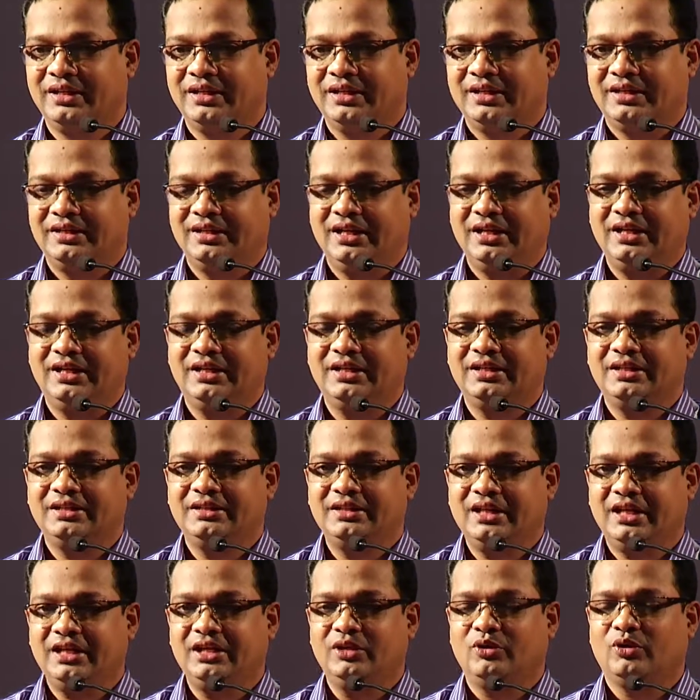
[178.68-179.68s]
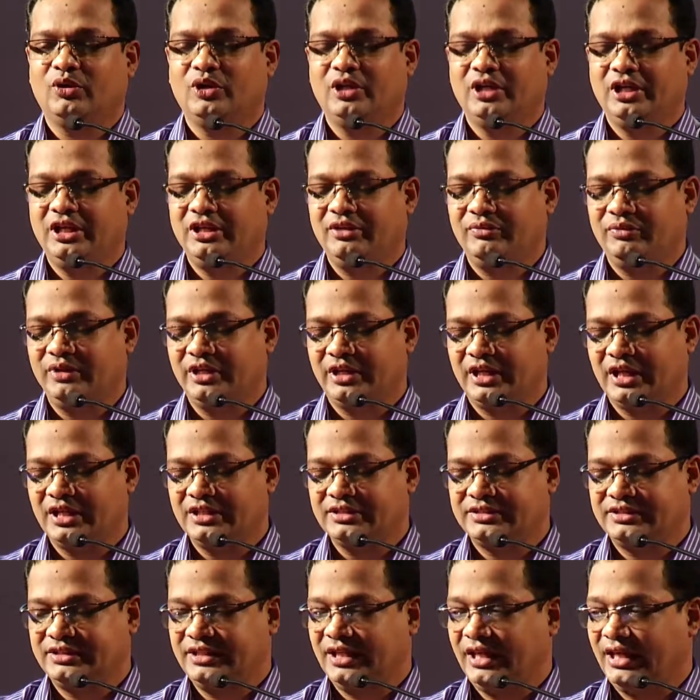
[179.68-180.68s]
Then only we can
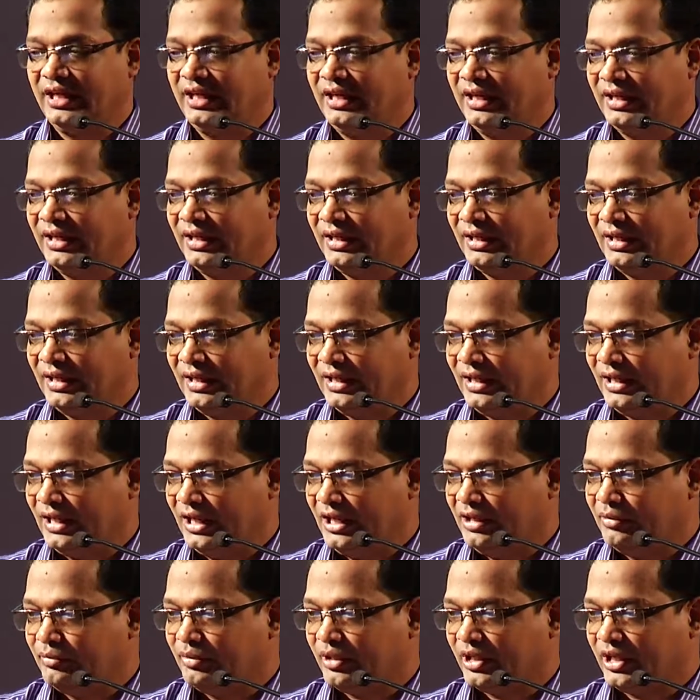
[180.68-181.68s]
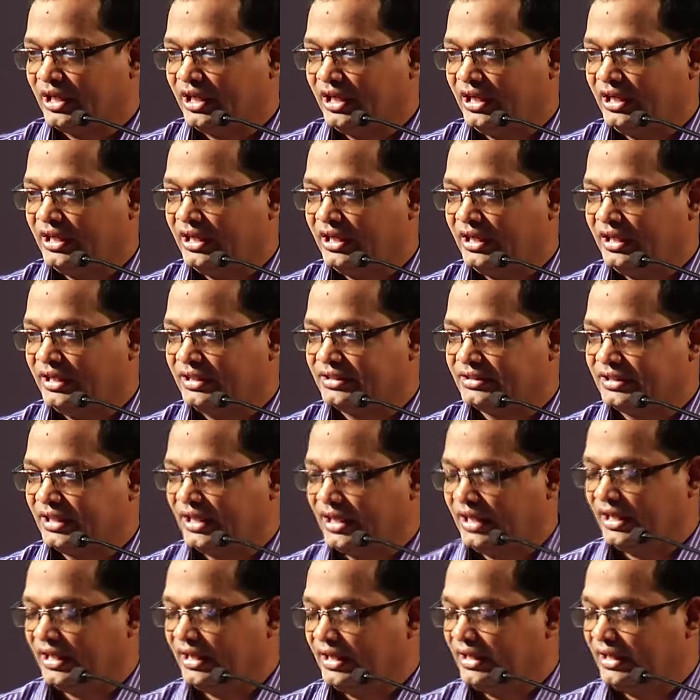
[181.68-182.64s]
say library is a